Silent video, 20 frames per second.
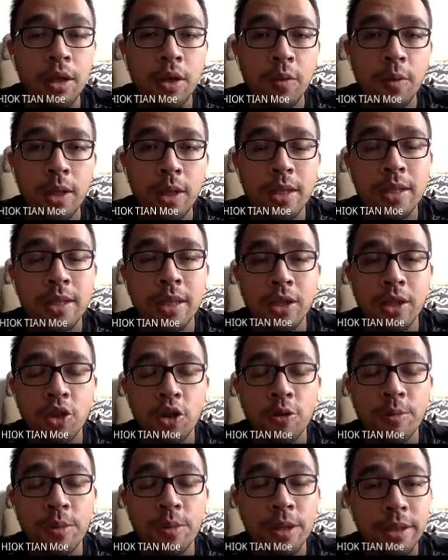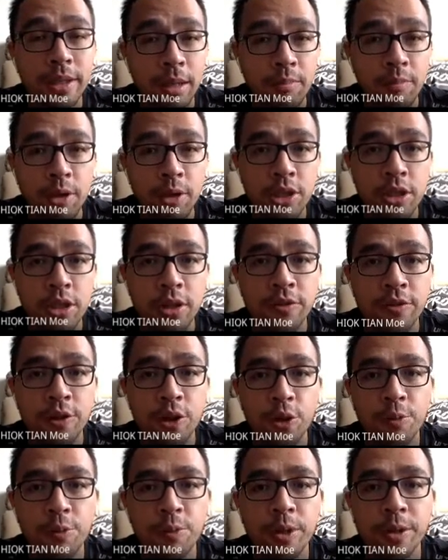What is the normal temperature of
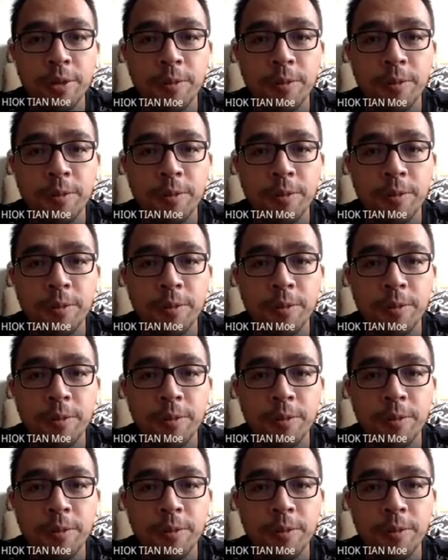human?